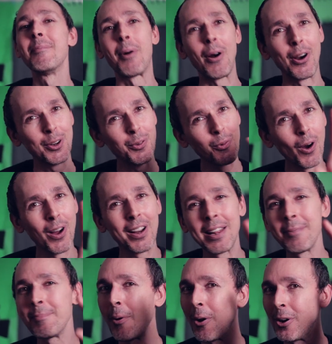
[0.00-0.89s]
Part
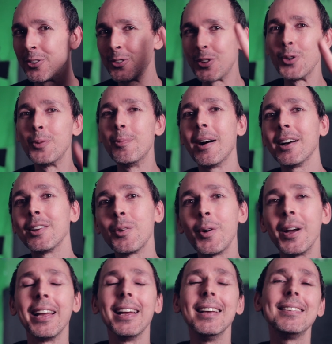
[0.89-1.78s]
1 and Part 2, by
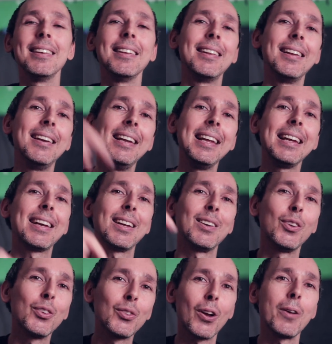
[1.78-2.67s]
the way, is in the
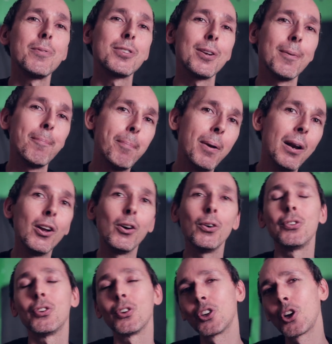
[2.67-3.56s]
link description
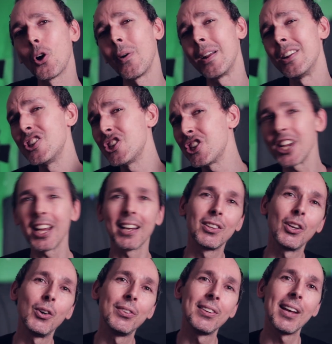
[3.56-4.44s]
below, so go and
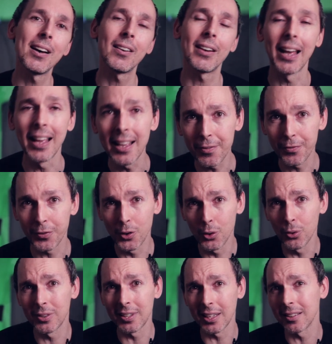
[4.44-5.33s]
check those out. If
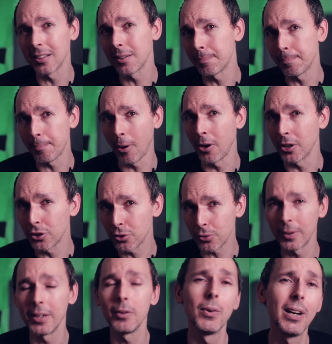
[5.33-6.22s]
you think that Part
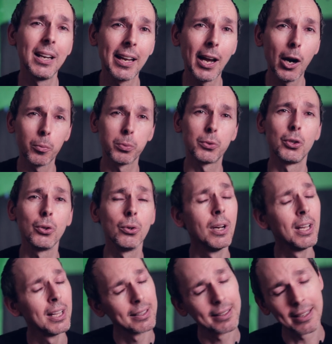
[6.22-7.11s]
3 really helped
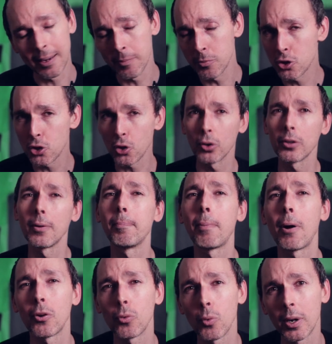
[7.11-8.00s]
you, then I'm sure
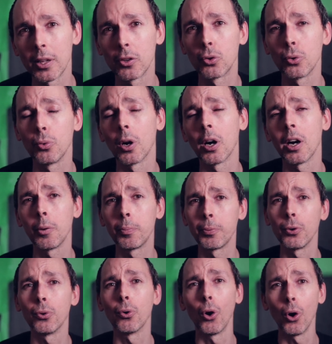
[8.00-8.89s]
that Part 1 and 2 will
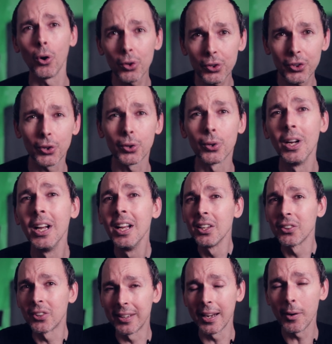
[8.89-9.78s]
help you also.
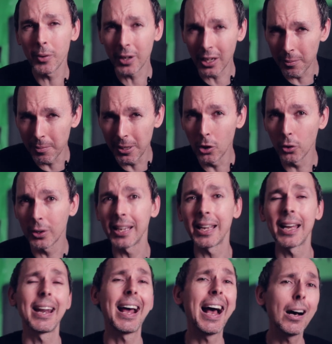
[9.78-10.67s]
Today we're going to be
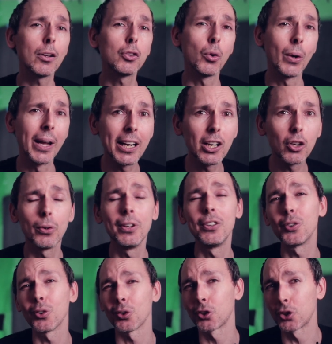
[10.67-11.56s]
looking at how to
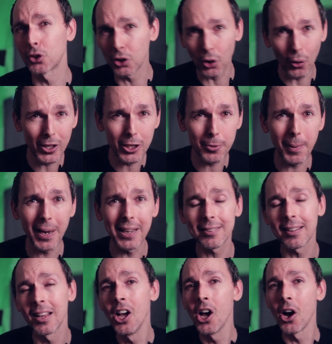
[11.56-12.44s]
increase your storage
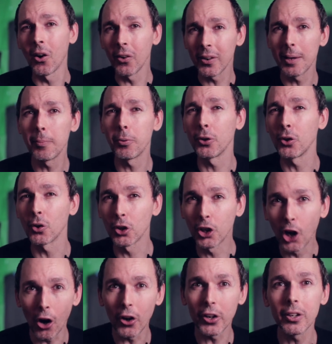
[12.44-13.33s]
space, enable your
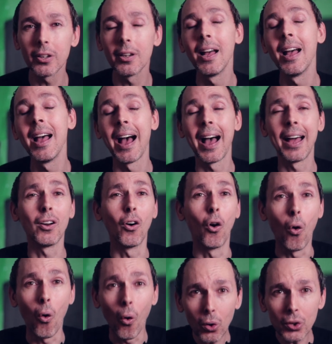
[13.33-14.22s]
Guardian,
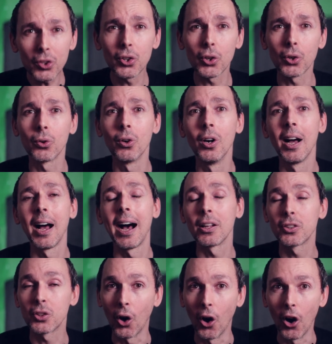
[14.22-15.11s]
and also
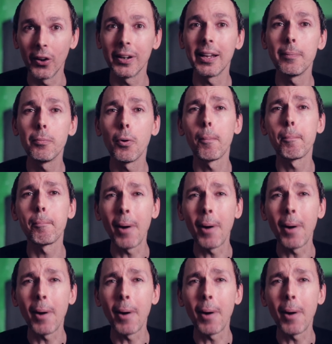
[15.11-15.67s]
how to enable